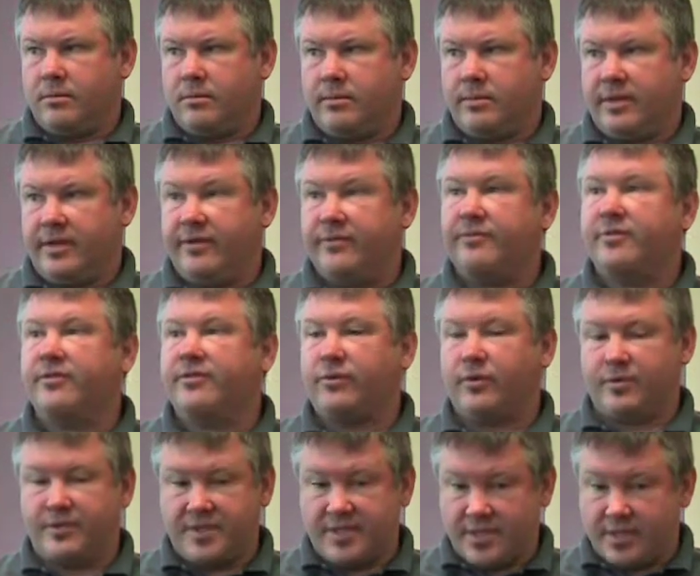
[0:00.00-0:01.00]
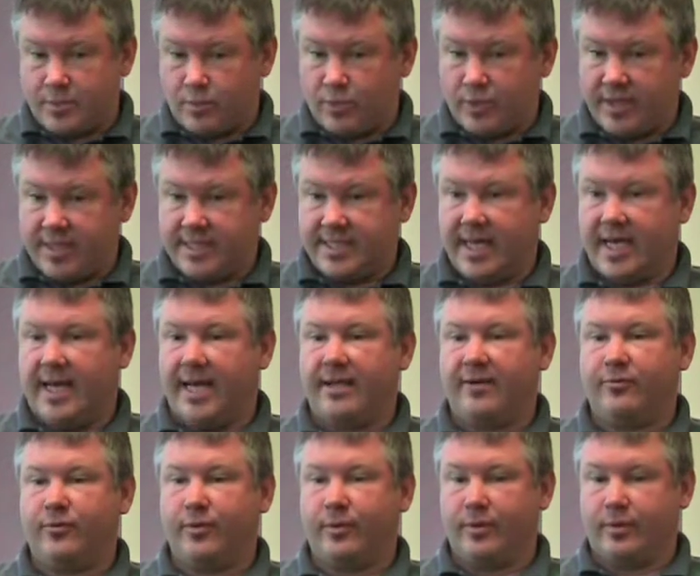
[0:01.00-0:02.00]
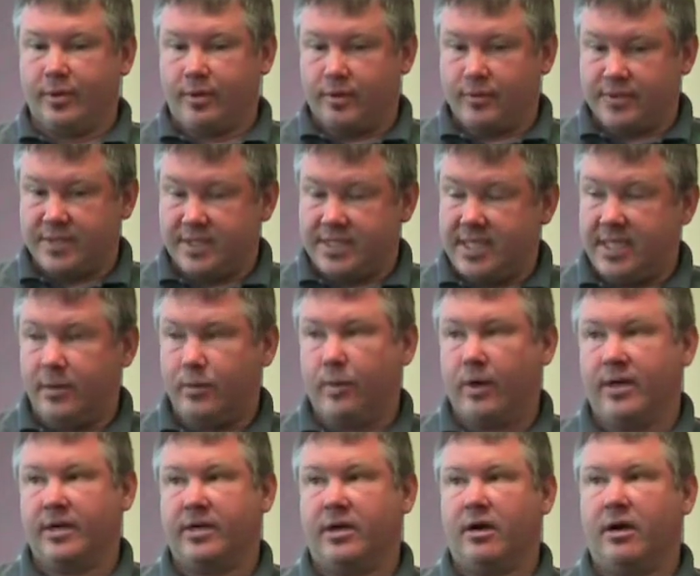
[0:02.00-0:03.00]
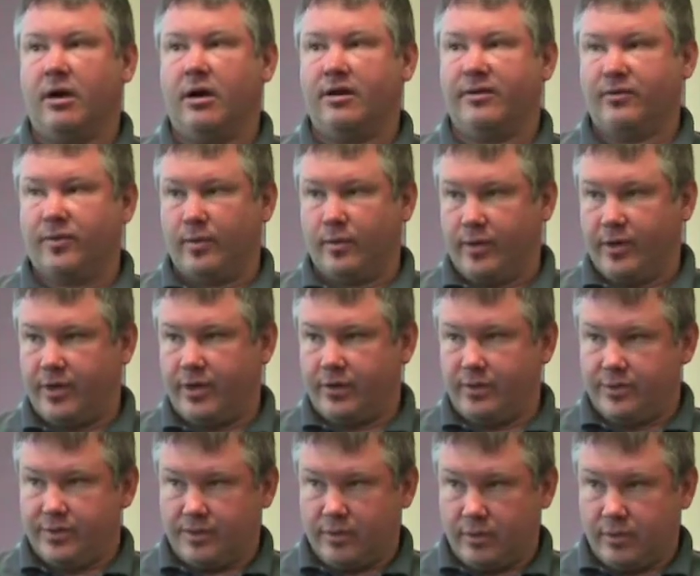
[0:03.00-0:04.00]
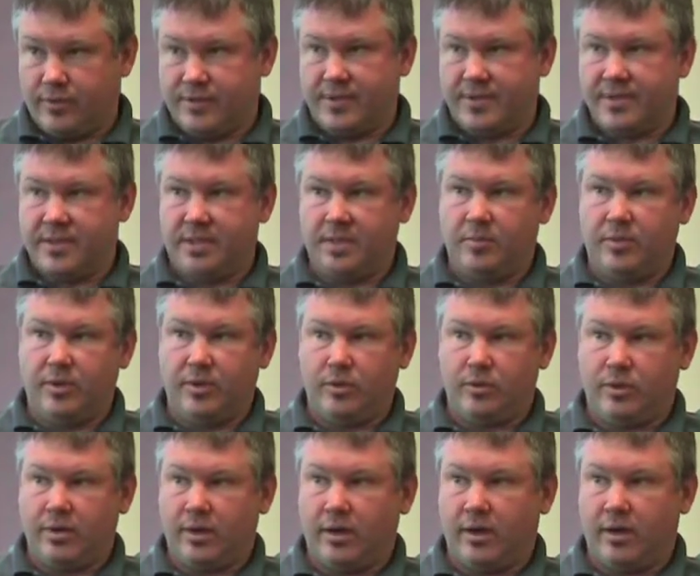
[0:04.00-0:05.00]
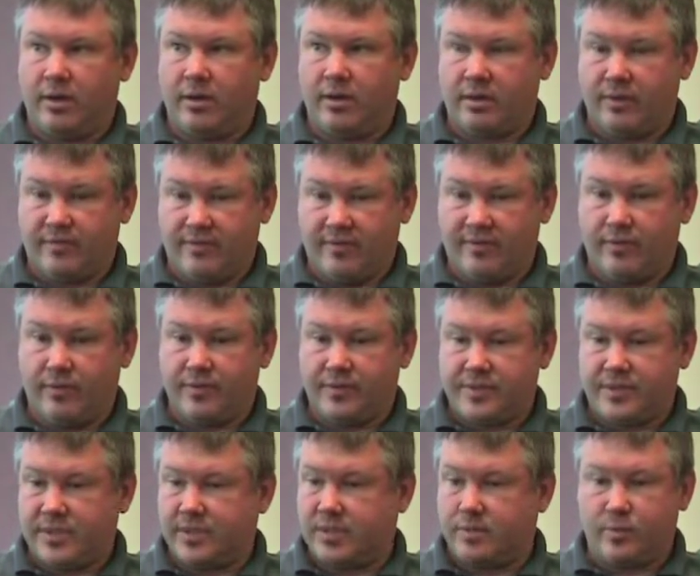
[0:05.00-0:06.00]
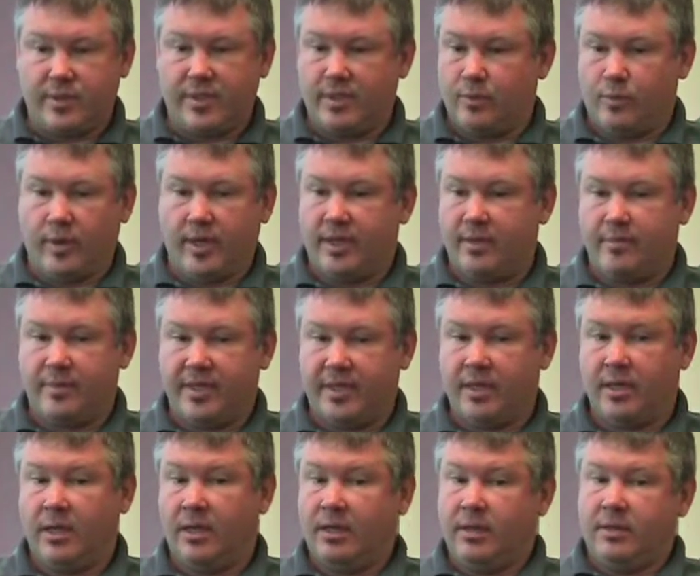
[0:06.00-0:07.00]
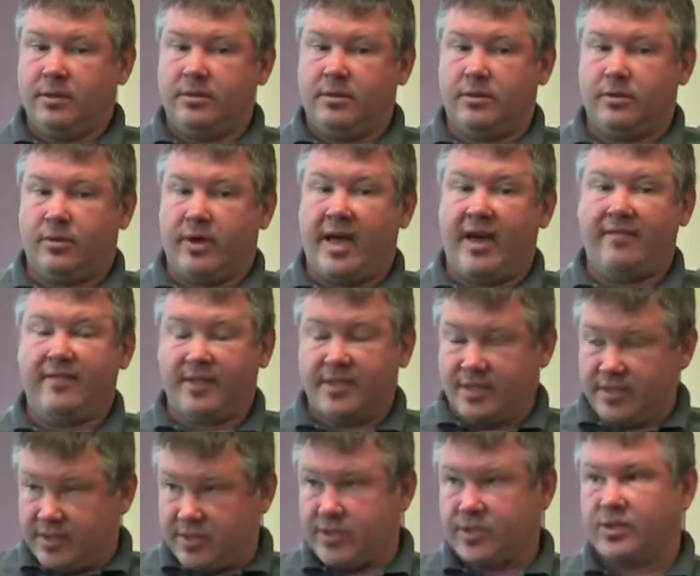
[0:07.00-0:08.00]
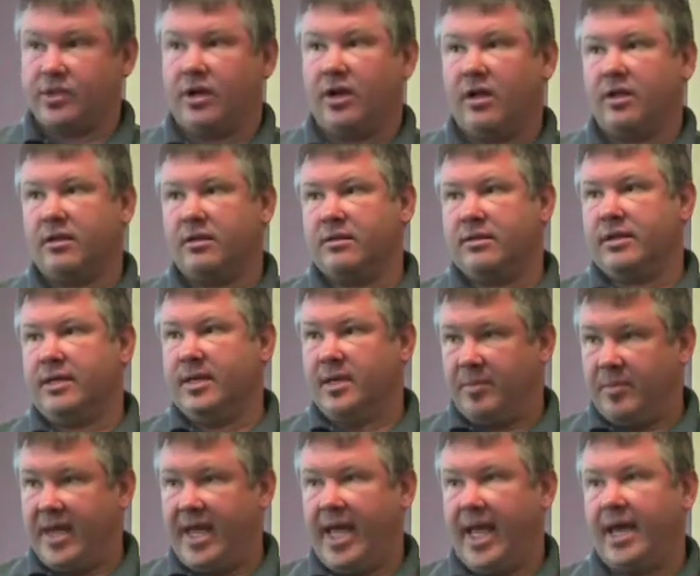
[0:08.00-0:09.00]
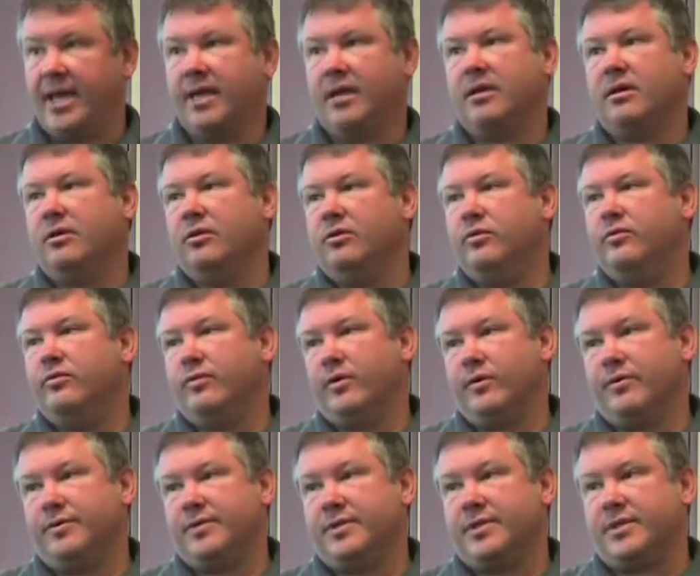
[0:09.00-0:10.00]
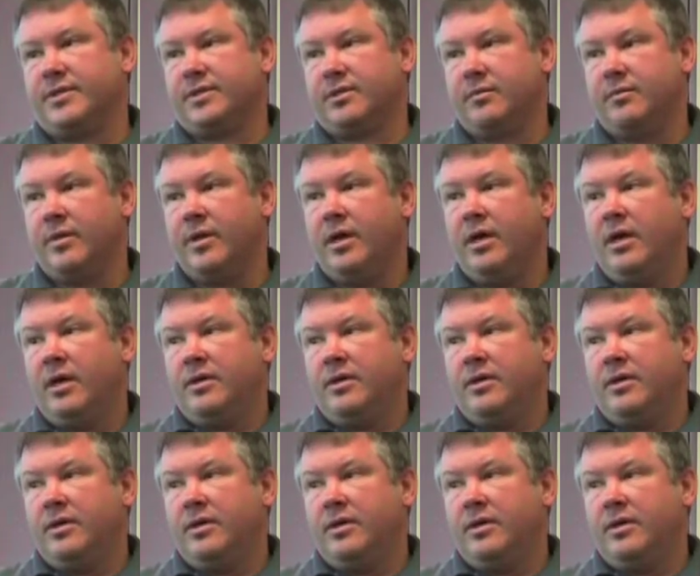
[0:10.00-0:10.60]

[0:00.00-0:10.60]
If the phone system were to die, if we were to lose a T1 card, if we were to lose a CPU card of the phone system, we didn't want to be, having to install in a panic a new phone system.